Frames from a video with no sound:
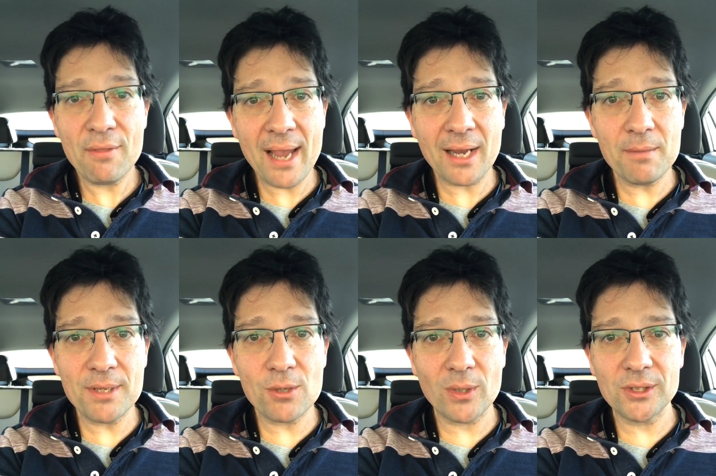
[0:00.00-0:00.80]
They're going
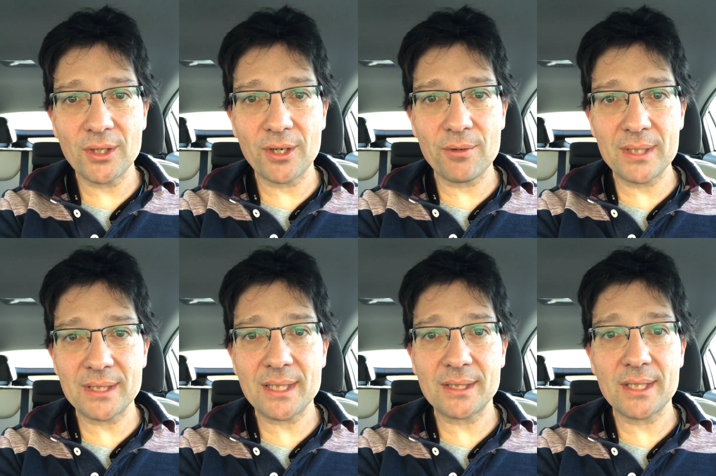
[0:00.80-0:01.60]
to be the ones who are going to
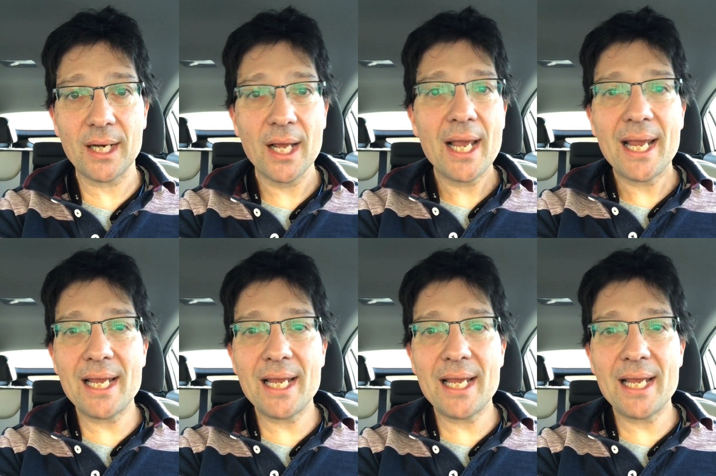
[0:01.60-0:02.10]
resist it.